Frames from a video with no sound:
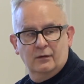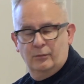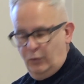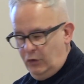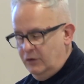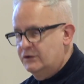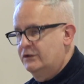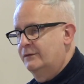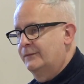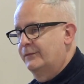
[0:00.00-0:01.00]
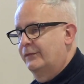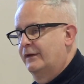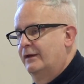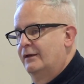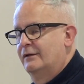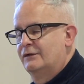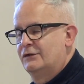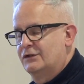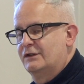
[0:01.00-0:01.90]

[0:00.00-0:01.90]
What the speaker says: But just